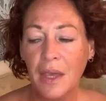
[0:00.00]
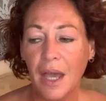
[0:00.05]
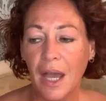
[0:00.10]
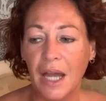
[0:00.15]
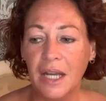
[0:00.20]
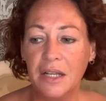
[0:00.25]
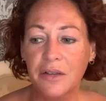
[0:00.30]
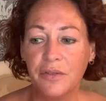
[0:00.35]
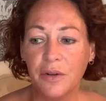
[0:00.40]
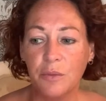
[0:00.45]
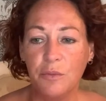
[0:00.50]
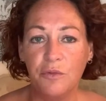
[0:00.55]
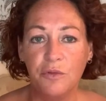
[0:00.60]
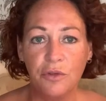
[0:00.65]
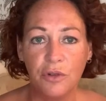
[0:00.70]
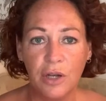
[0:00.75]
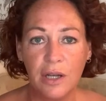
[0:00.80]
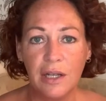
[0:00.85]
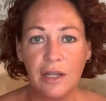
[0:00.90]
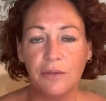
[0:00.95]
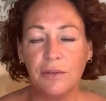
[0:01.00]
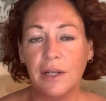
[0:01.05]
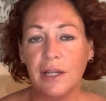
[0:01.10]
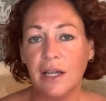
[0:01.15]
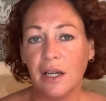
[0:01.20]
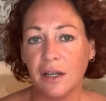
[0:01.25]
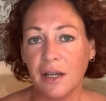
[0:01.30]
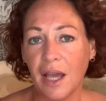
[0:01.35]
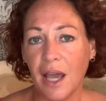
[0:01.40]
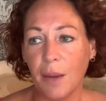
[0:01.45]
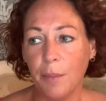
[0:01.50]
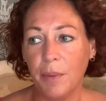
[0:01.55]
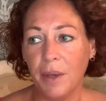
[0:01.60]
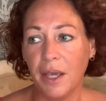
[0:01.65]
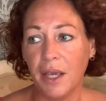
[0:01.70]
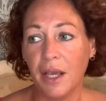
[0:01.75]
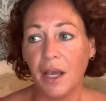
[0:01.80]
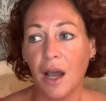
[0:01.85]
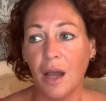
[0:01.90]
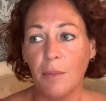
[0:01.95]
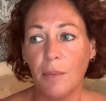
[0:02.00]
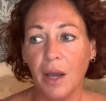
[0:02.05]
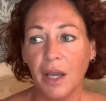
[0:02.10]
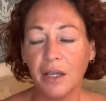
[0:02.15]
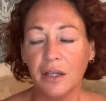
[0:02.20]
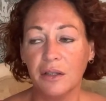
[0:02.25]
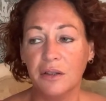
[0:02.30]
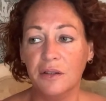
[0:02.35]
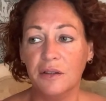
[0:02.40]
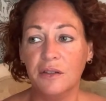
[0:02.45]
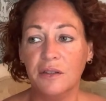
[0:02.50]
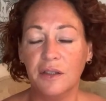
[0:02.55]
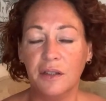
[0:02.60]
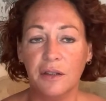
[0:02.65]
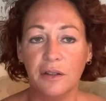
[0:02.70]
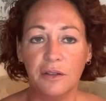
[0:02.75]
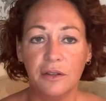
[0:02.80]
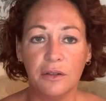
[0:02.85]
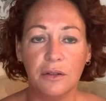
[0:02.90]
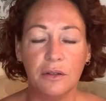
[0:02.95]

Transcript: And if I'm really, really unhappy, I might consider